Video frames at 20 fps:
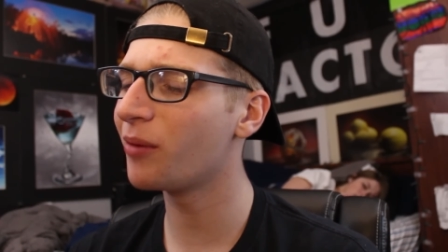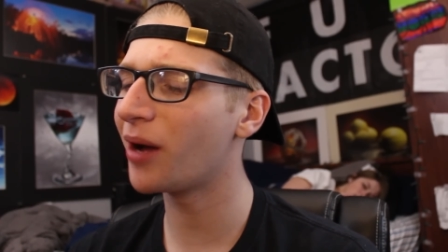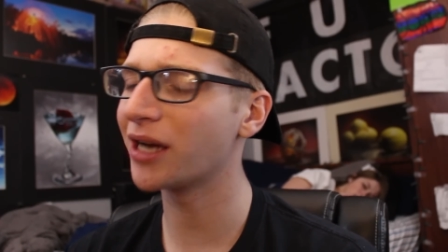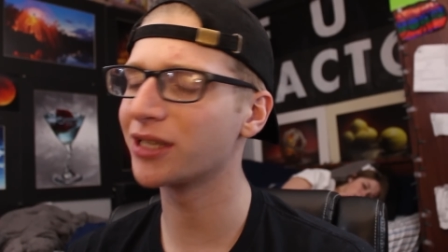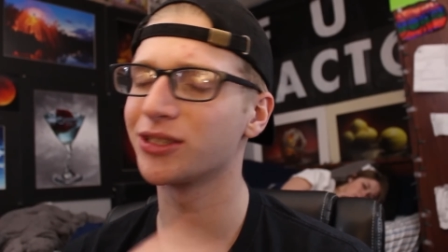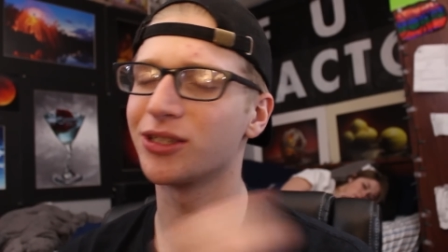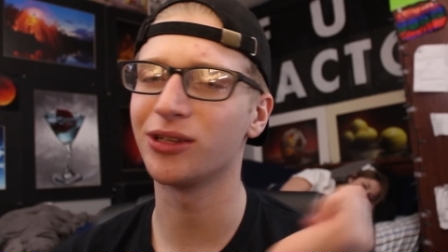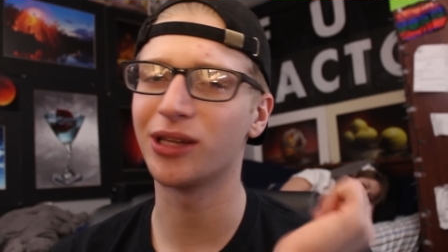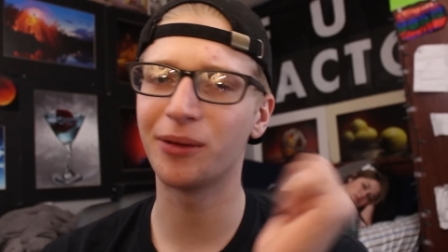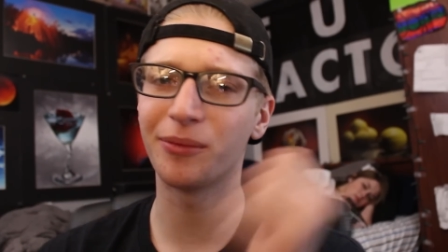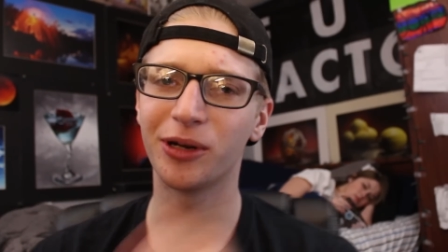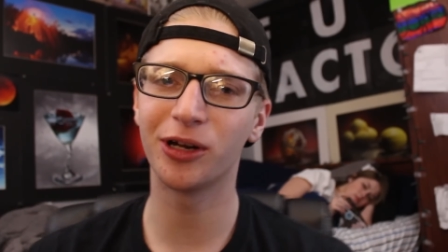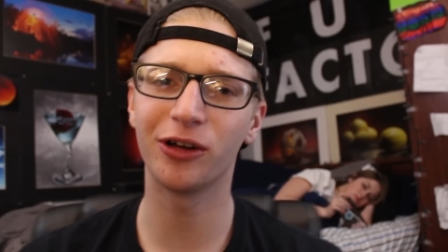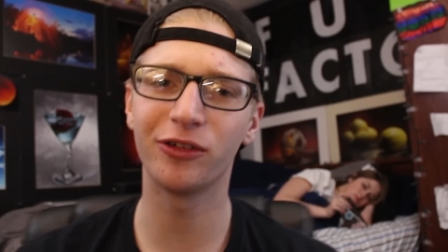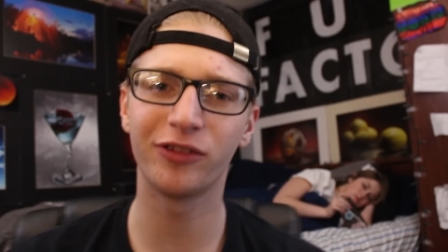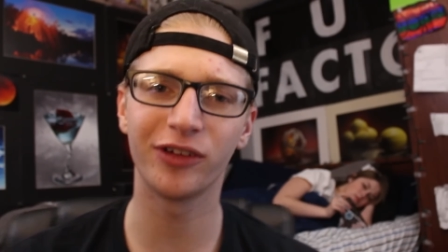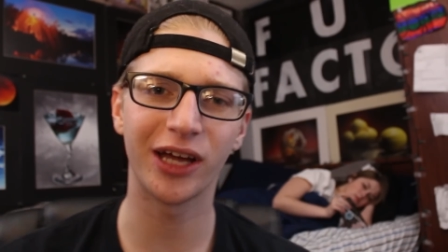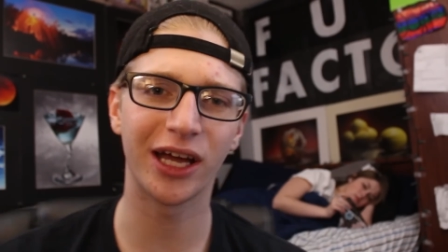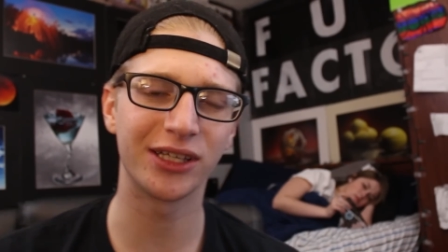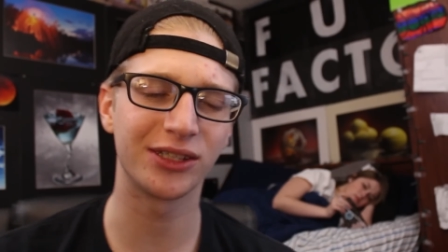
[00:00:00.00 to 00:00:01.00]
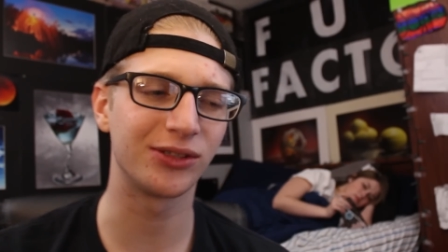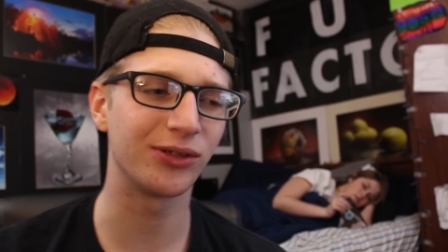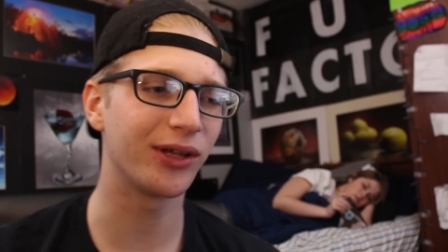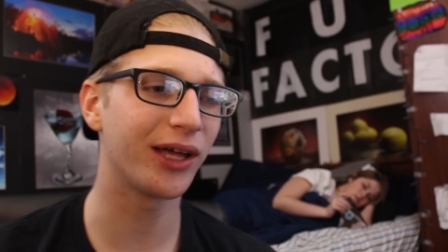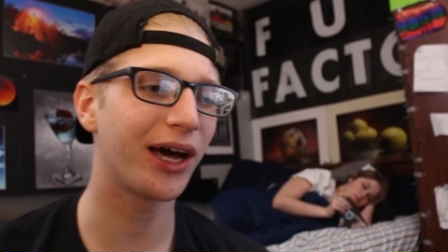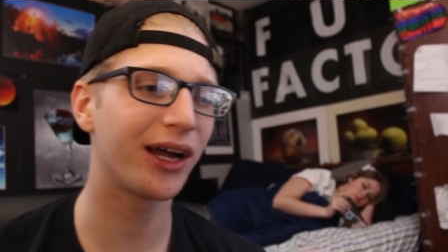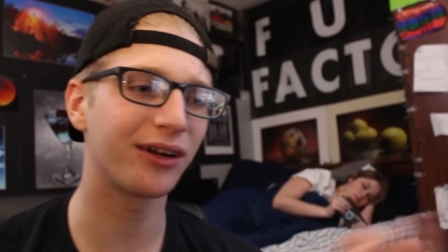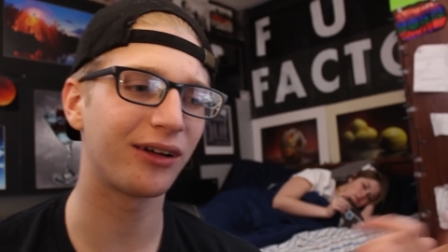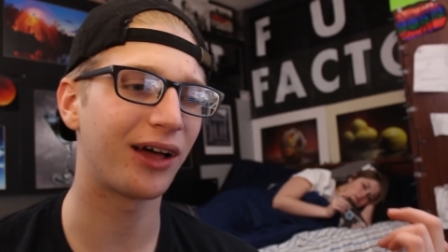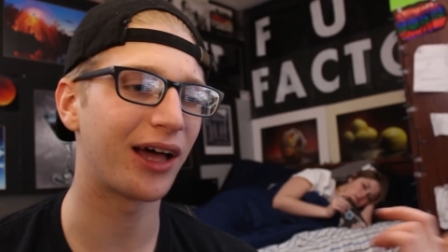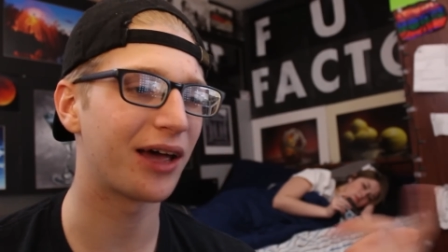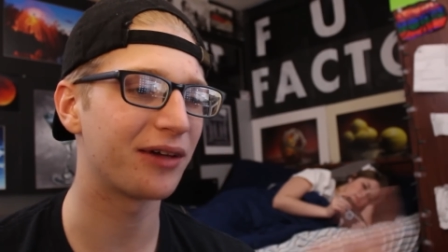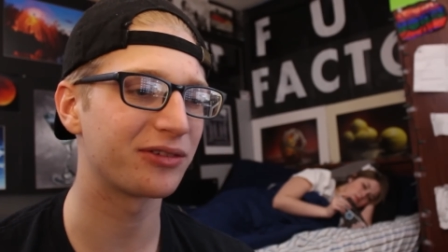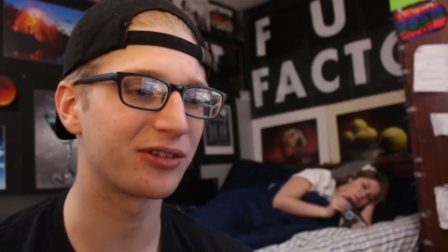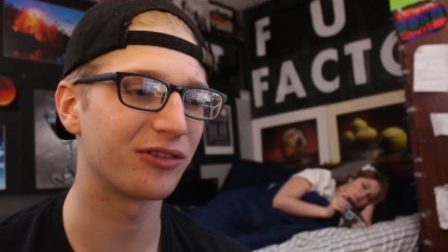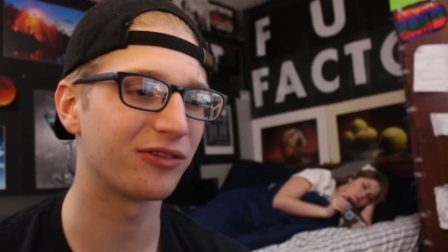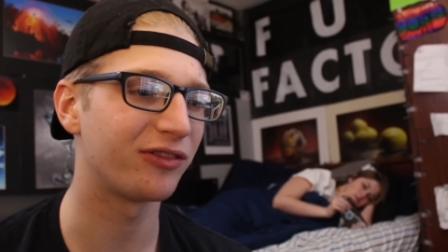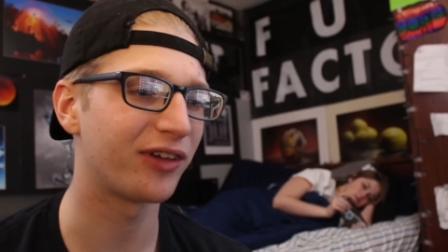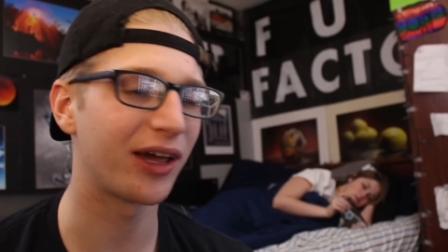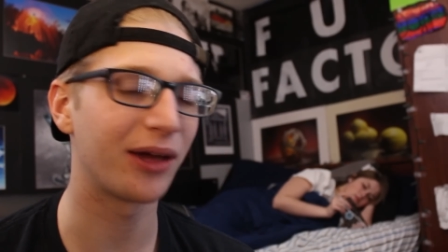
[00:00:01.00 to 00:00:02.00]
box, so let me know if you guys do that, and I'll have
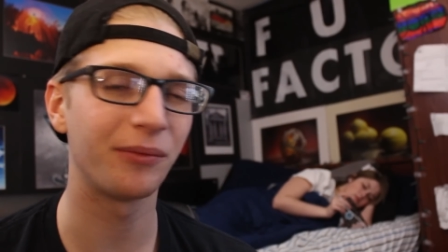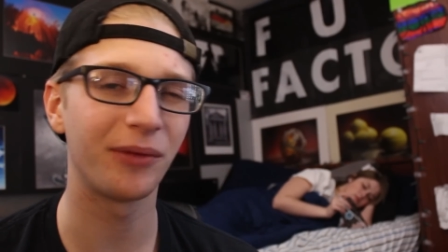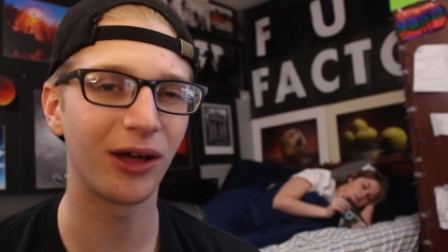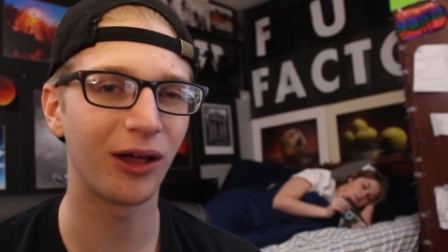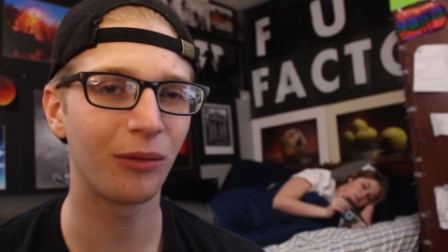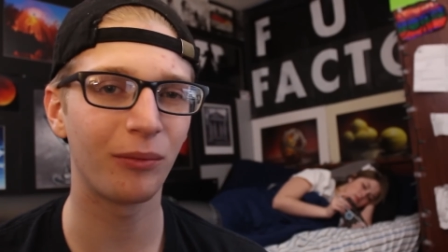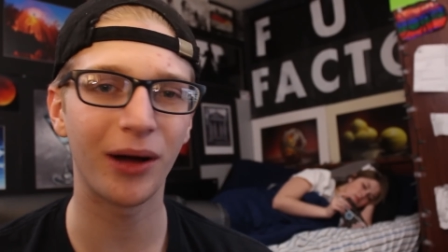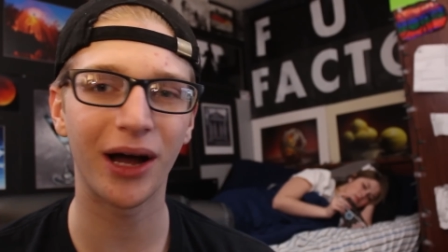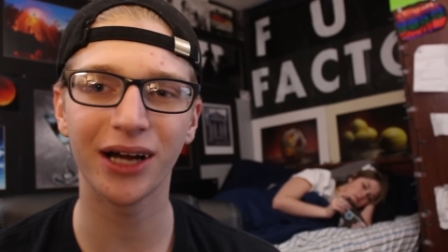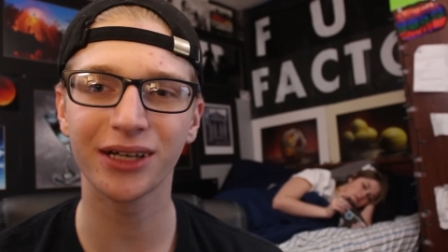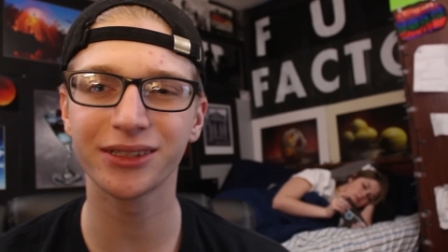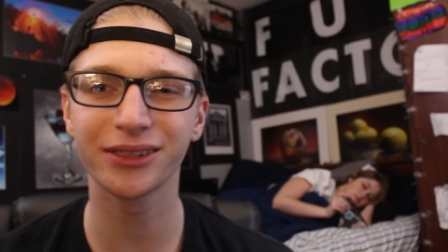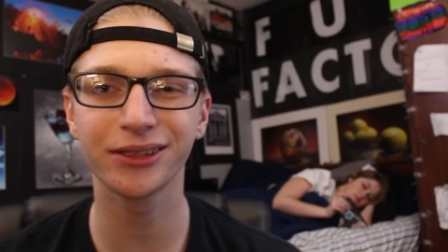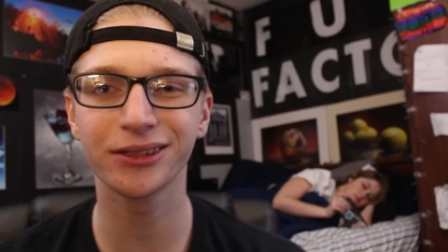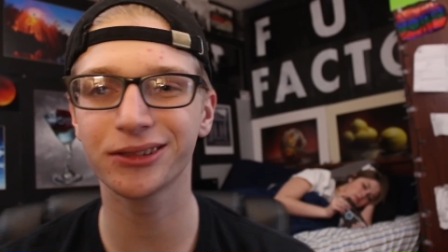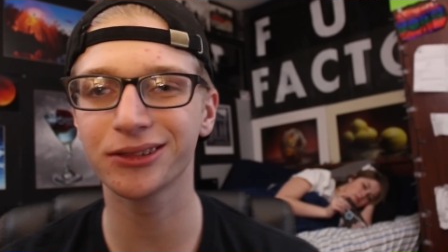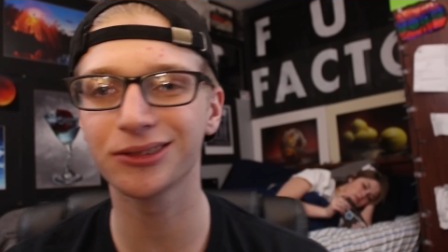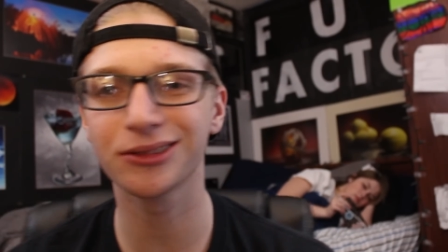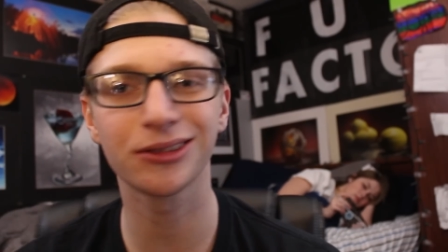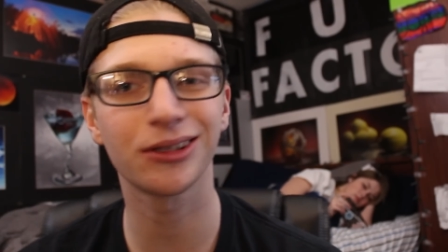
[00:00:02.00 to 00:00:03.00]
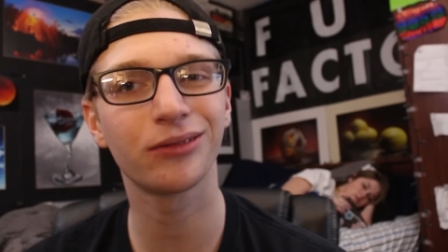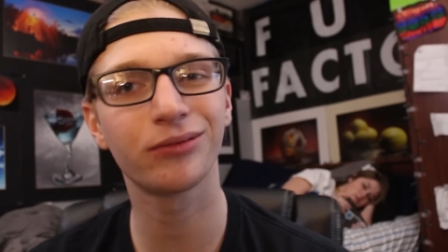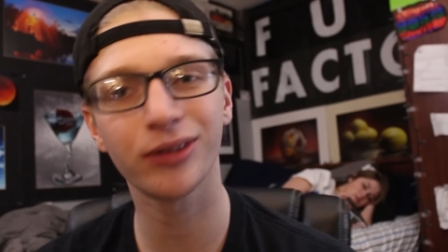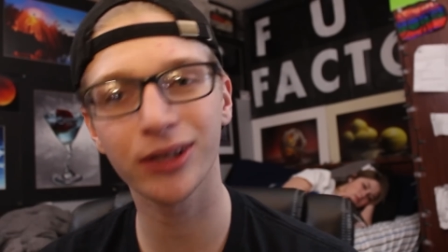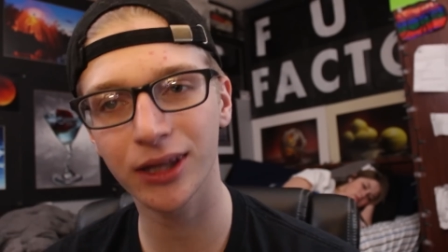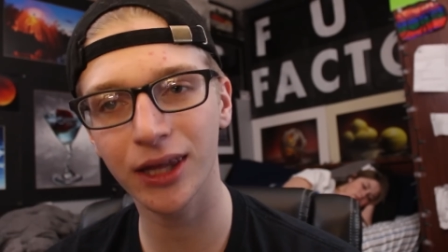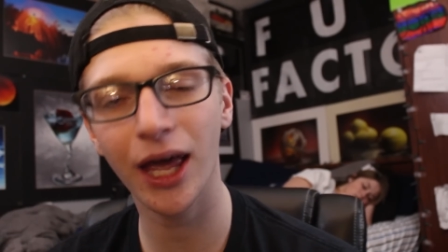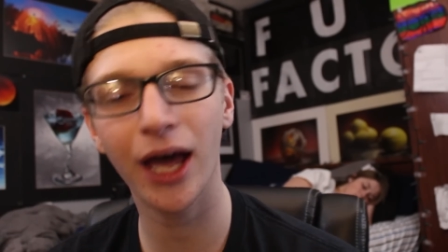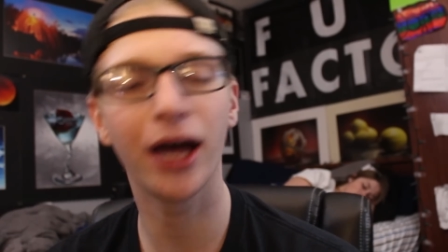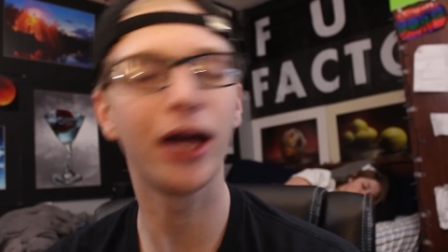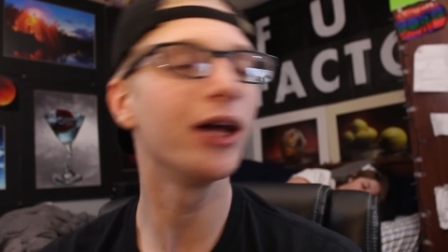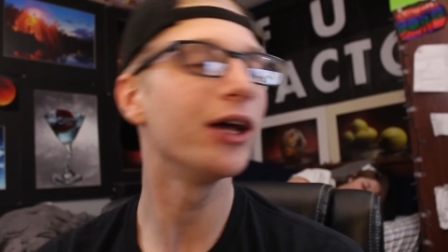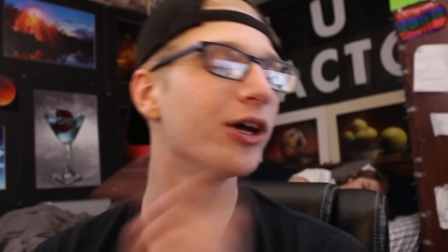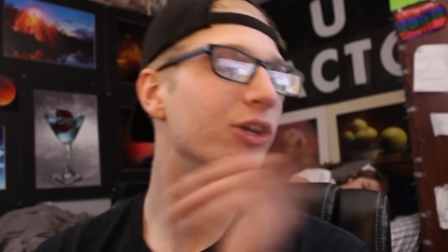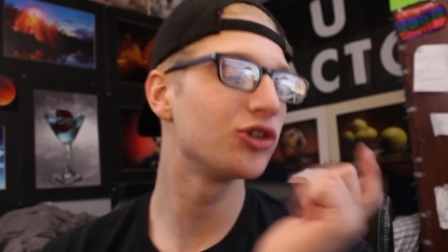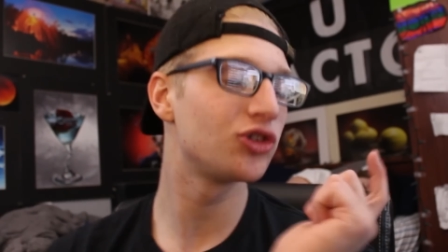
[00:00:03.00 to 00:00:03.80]
some fan mail unboxings and stuff like that.